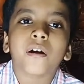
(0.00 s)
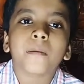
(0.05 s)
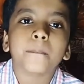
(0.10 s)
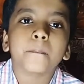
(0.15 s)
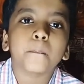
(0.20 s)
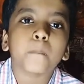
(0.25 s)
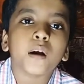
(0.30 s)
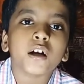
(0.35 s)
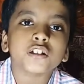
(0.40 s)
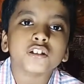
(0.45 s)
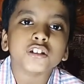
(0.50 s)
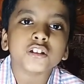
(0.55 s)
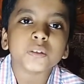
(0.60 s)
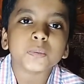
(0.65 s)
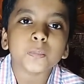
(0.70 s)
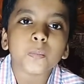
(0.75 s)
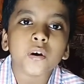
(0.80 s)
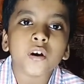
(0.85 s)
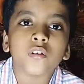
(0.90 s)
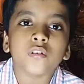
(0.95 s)
a much
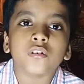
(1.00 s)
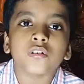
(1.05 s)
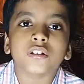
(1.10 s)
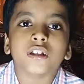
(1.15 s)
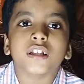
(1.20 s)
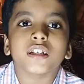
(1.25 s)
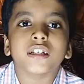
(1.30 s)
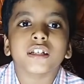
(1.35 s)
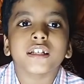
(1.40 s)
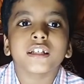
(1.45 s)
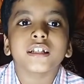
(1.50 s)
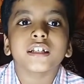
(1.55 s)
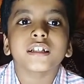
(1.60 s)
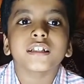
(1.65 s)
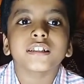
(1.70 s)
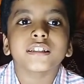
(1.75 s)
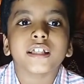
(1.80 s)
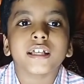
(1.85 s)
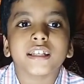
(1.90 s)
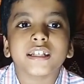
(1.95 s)
smaller than,
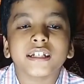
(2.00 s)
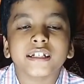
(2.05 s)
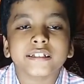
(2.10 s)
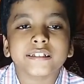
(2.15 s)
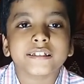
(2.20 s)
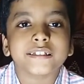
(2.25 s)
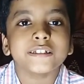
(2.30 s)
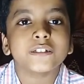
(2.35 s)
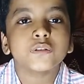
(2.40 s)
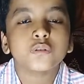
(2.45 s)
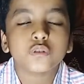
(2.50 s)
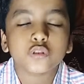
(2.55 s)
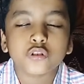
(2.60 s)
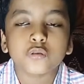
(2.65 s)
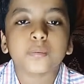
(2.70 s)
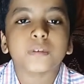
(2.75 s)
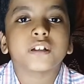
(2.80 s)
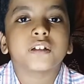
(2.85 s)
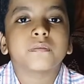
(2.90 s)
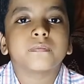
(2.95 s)
than it used
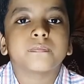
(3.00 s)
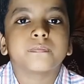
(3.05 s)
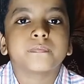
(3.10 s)
to be.